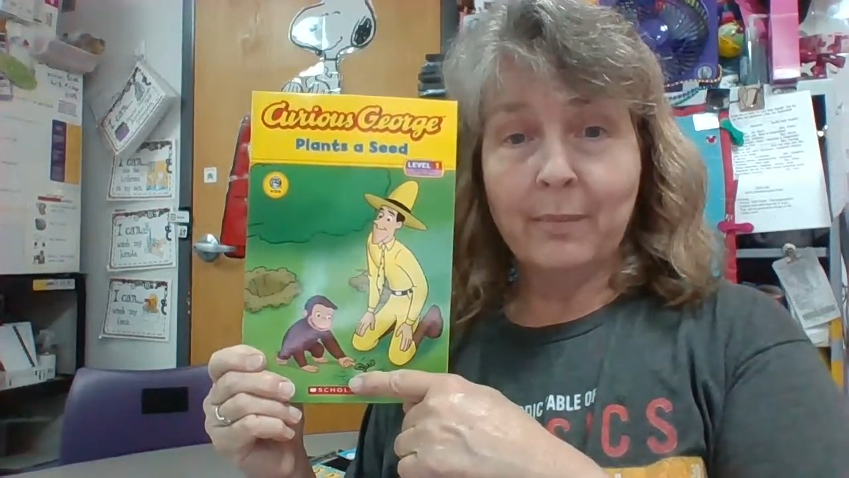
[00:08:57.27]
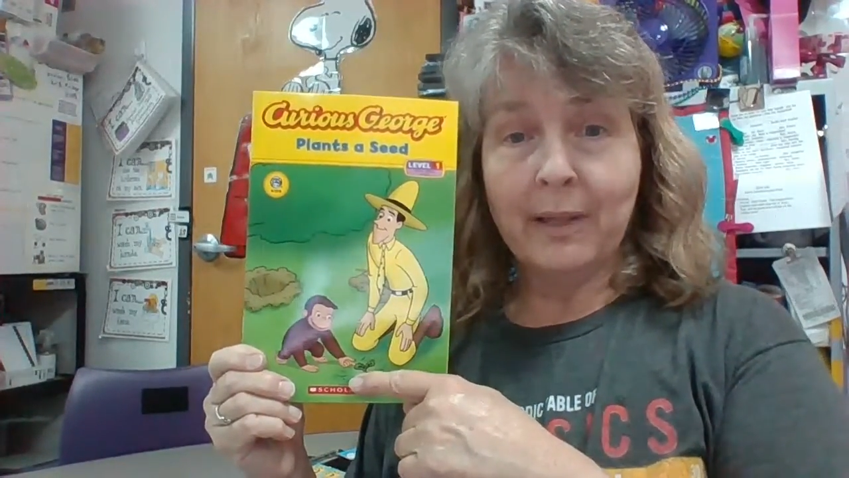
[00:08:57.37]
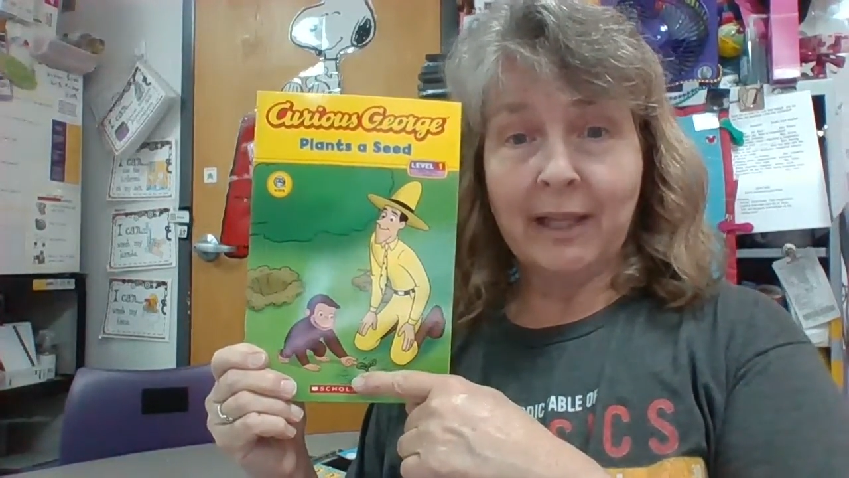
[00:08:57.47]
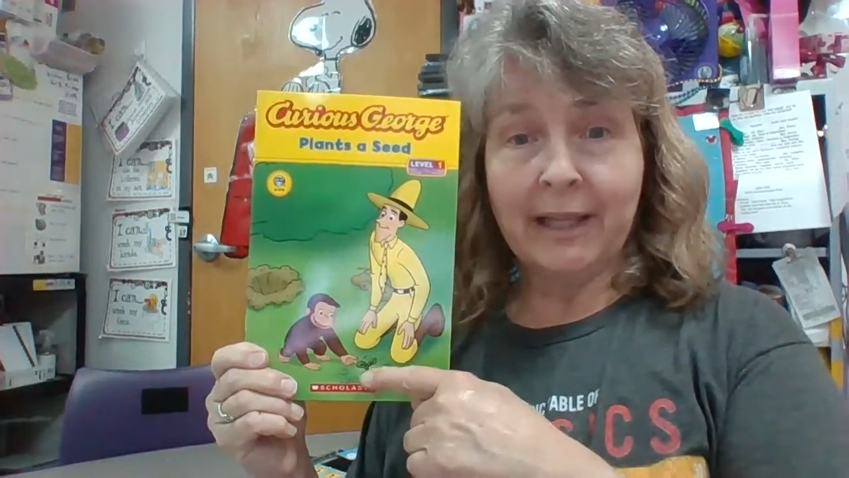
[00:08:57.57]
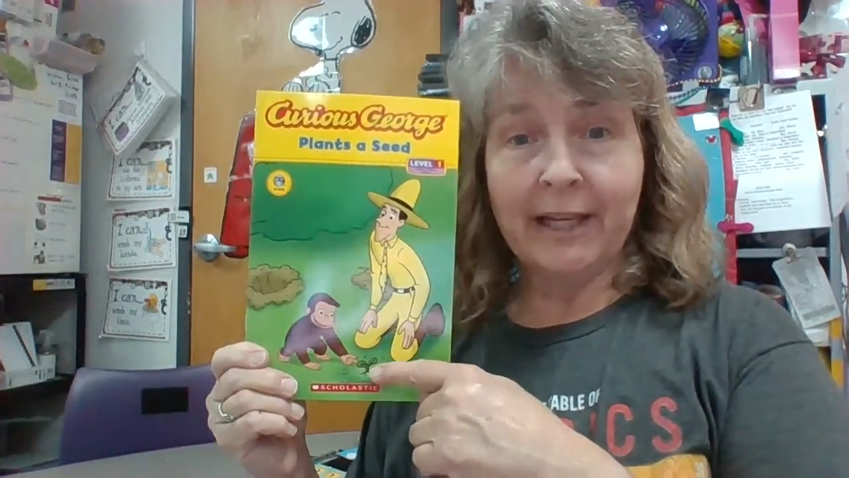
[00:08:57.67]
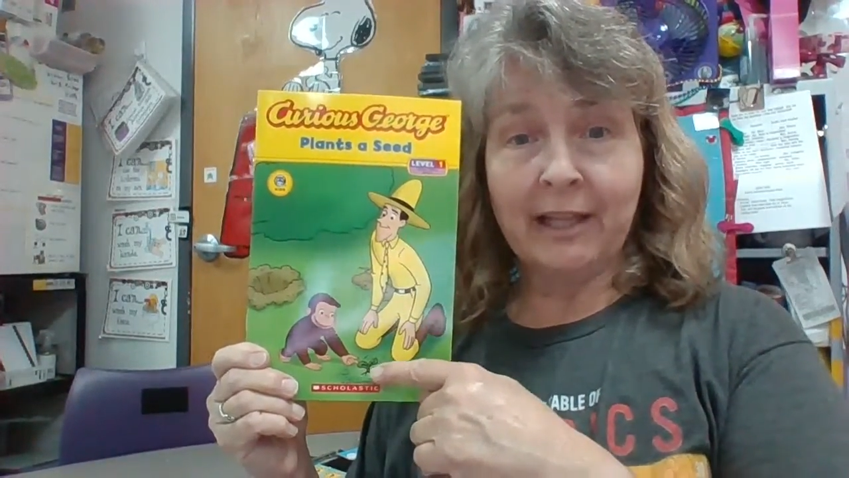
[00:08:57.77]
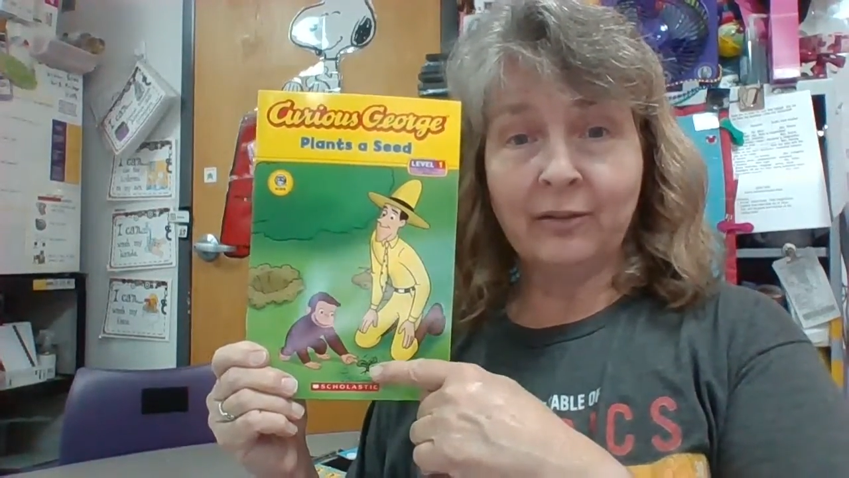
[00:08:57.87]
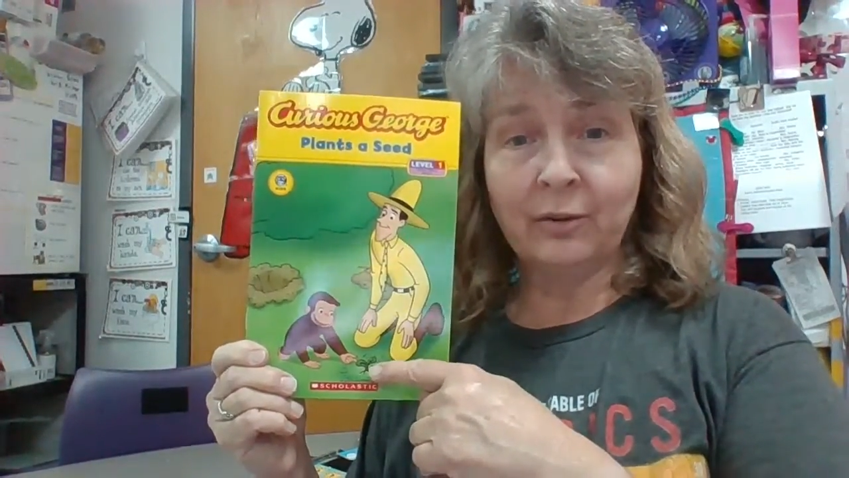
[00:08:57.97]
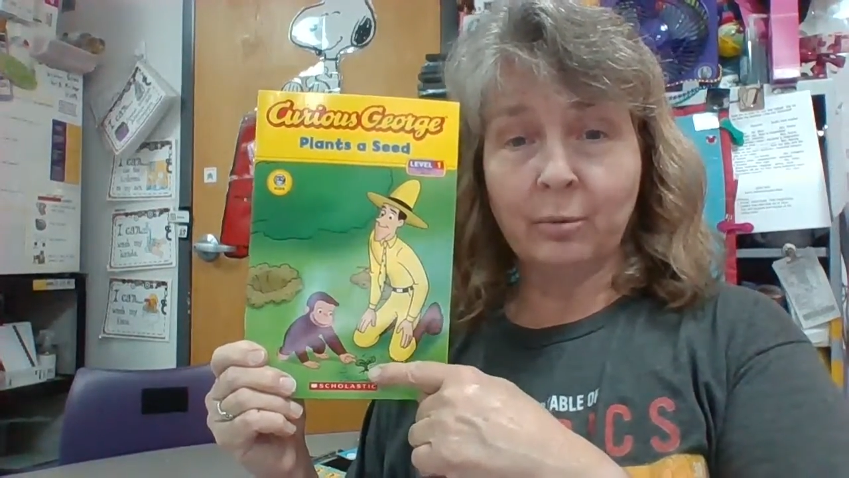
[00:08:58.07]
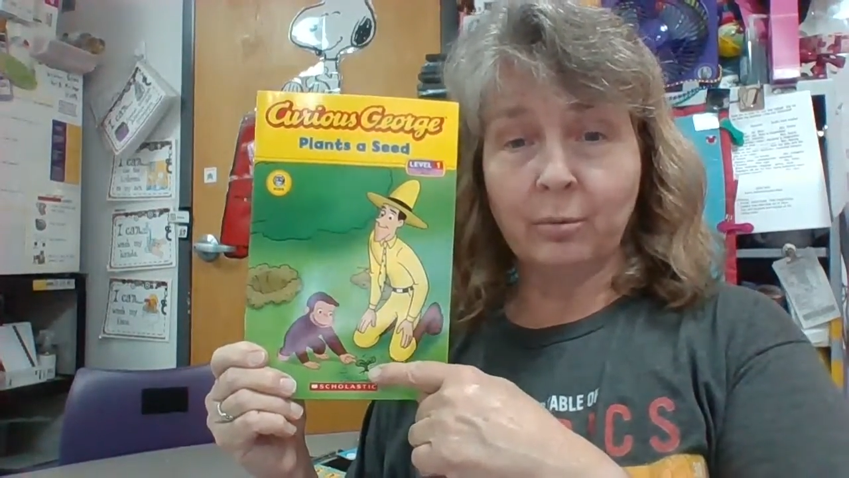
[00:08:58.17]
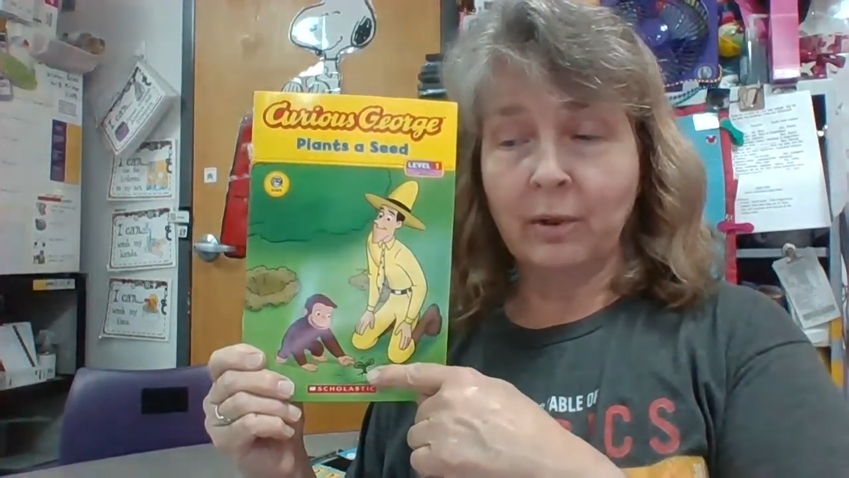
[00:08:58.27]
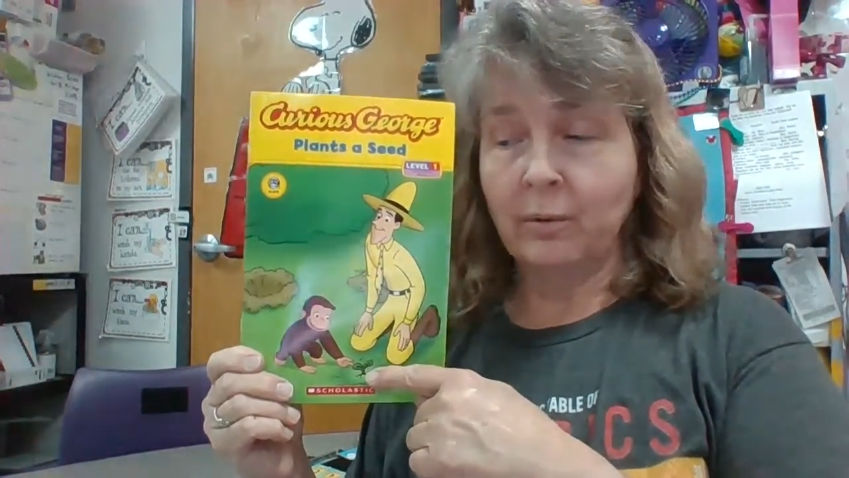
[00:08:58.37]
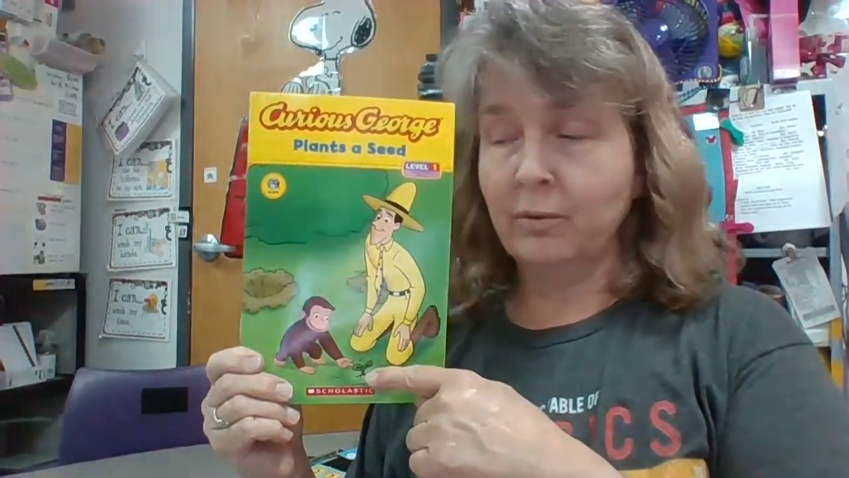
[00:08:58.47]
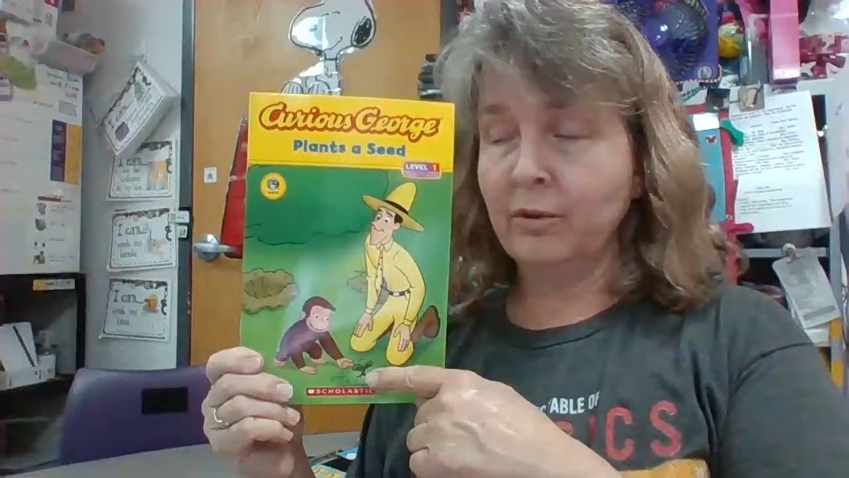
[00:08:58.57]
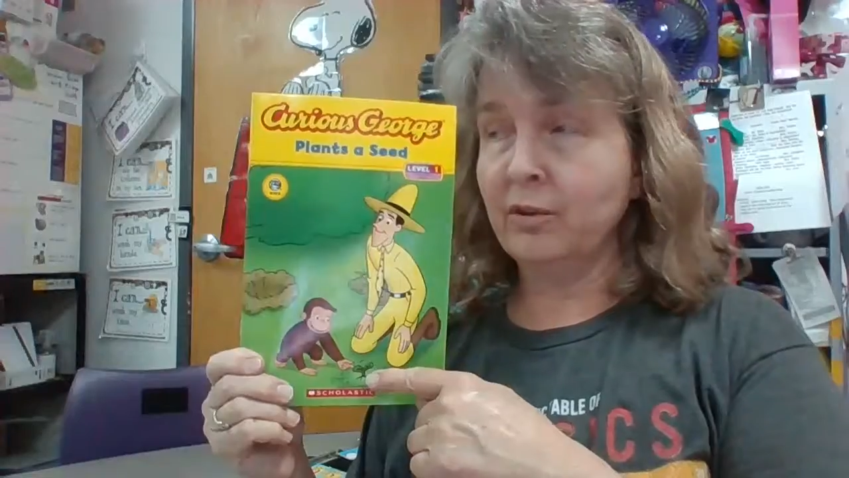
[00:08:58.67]
Plants
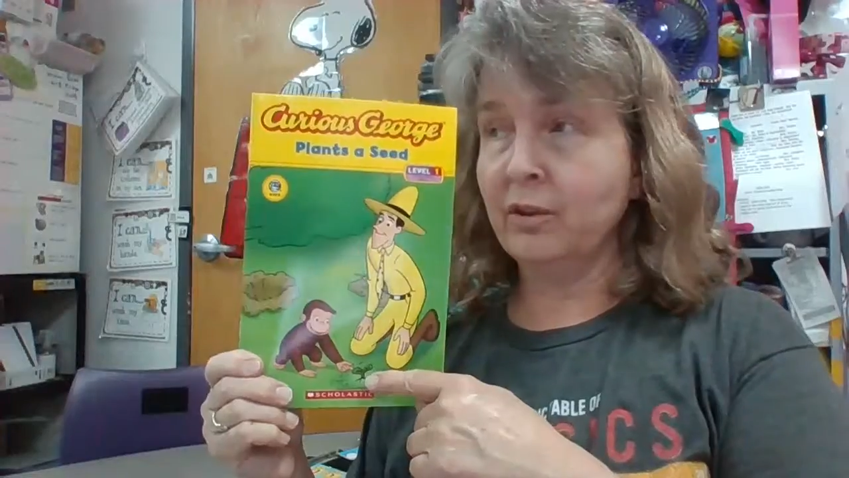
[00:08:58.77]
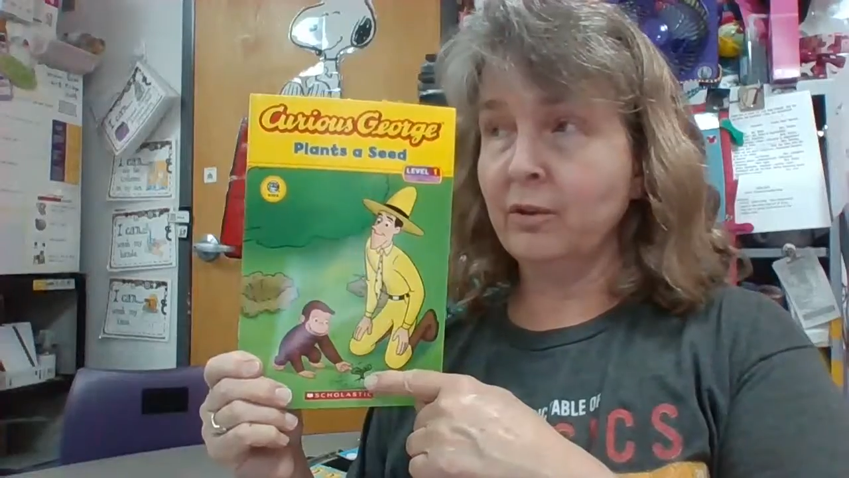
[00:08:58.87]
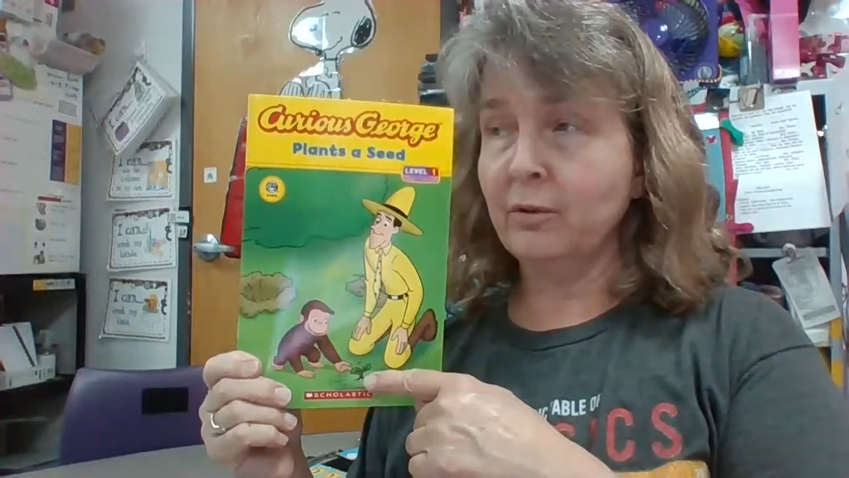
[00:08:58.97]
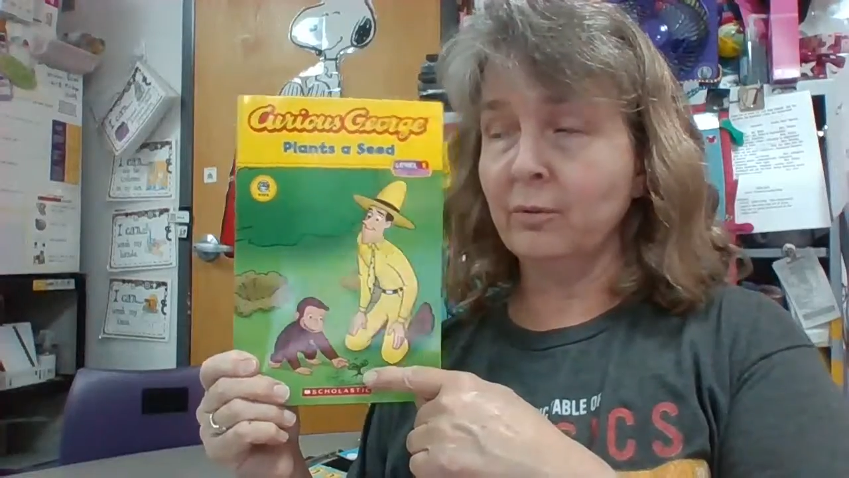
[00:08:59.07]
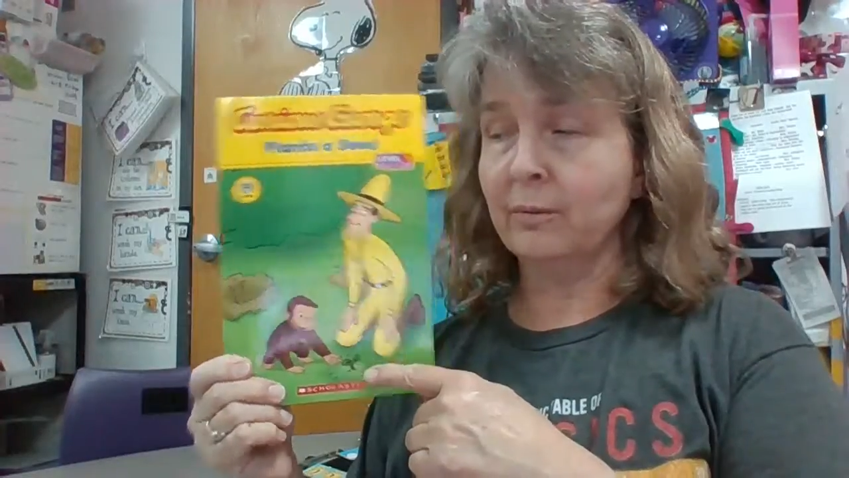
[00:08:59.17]
grow too.